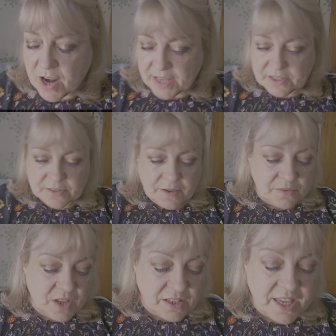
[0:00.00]
Right,
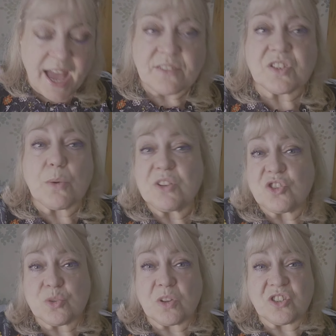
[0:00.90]
and yeah, so
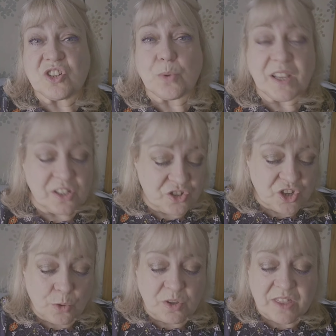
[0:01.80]
I just wanted to quickly
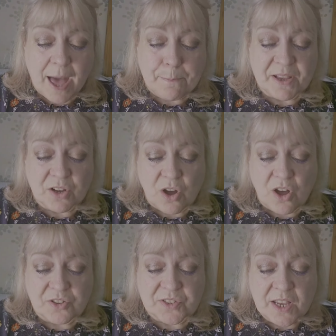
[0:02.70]
show you that
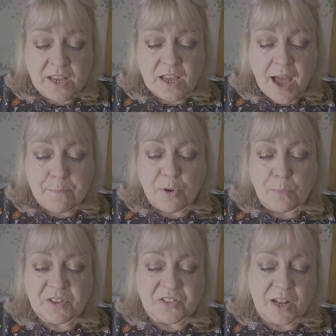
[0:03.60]
because I
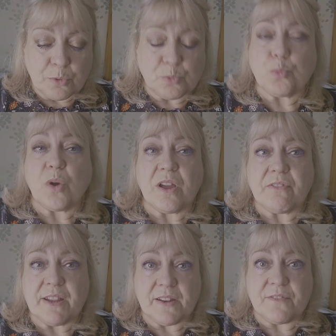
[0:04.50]
promised I would
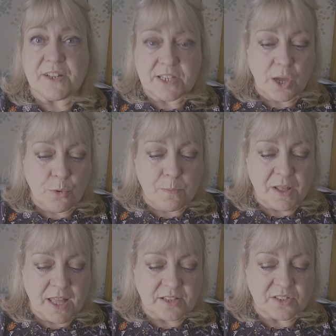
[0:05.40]
wear it in a video
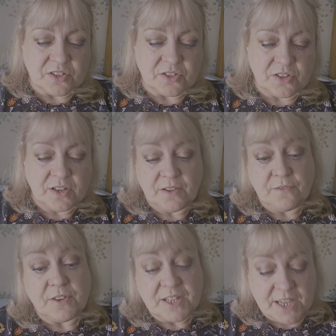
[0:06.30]
on my last
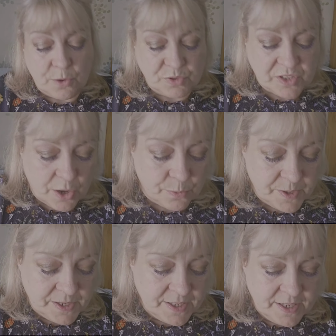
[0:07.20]
video.
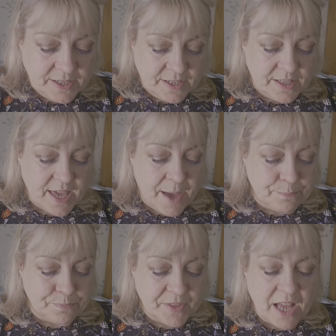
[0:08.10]
So
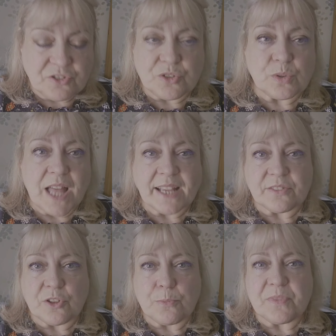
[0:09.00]
yeah, I do
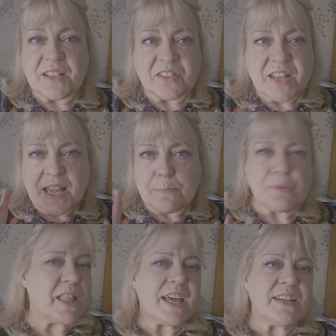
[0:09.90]
like them. They stay
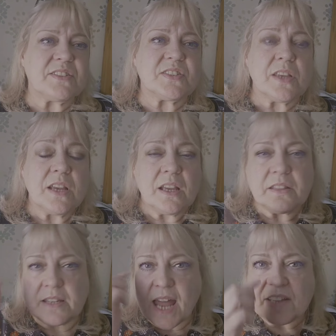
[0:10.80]
in place.
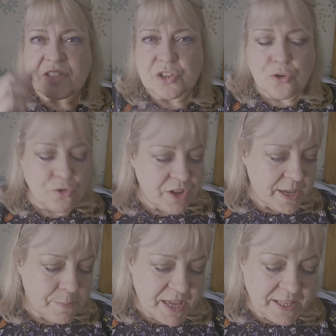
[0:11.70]
They're nice and
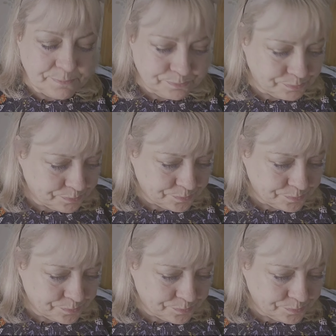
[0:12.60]
creamy.